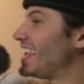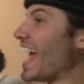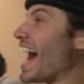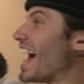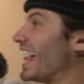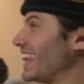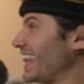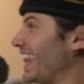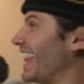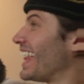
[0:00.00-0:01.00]
Yeah.
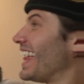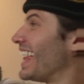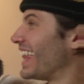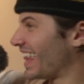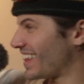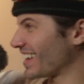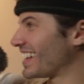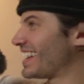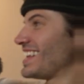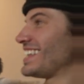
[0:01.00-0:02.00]
That's a
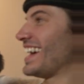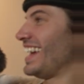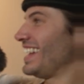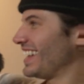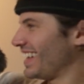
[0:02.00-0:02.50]
good idea.